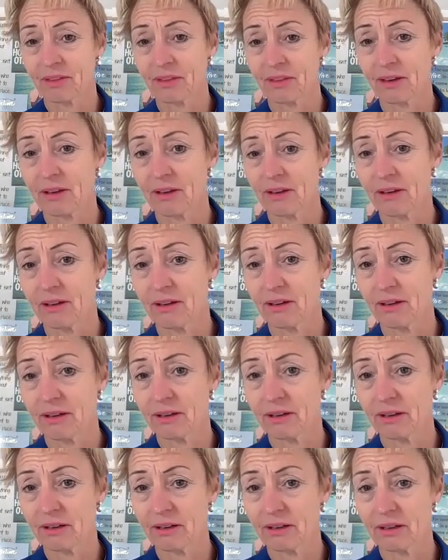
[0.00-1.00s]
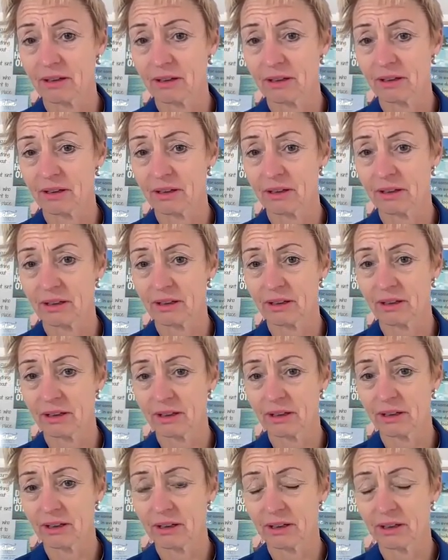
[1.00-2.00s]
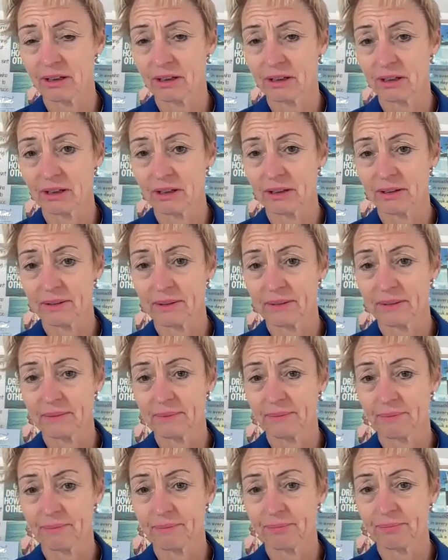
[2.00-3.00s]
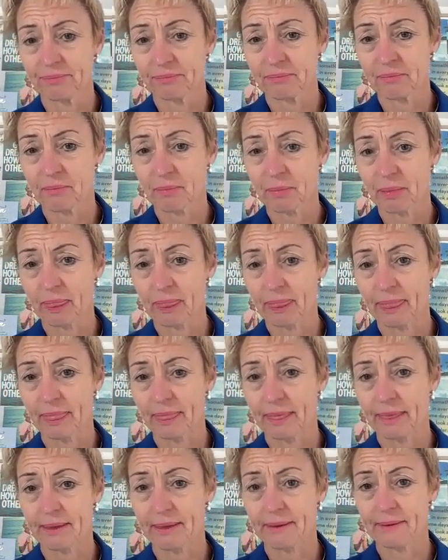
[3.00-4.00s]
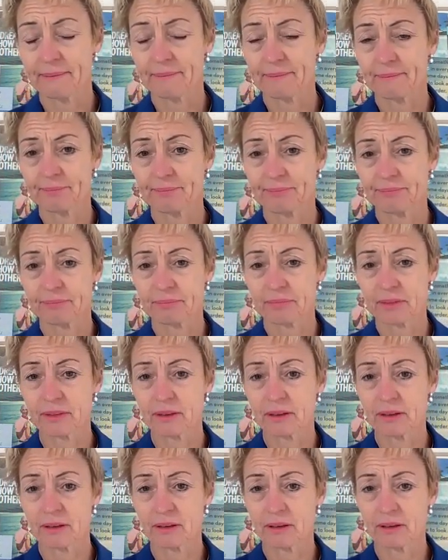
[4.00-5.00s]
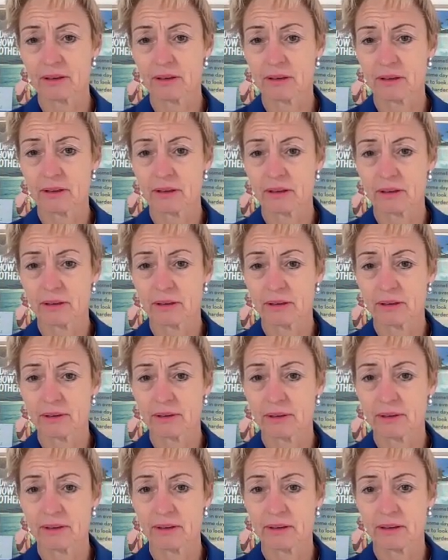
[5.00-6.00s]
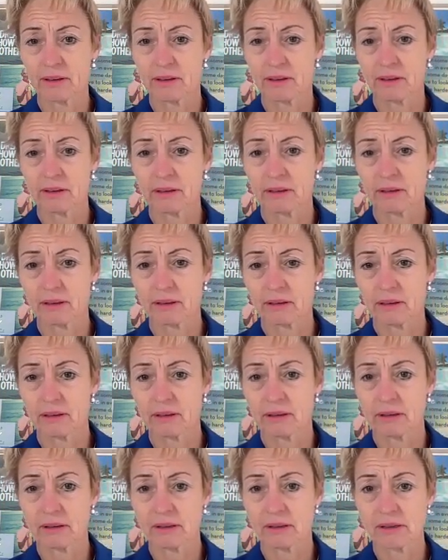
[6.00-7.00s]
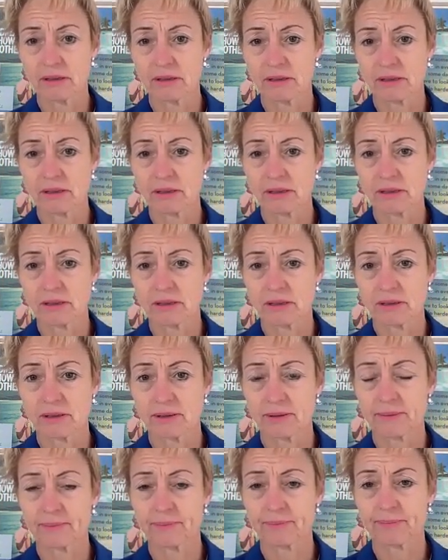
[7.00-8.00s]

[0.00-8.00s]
[no speech]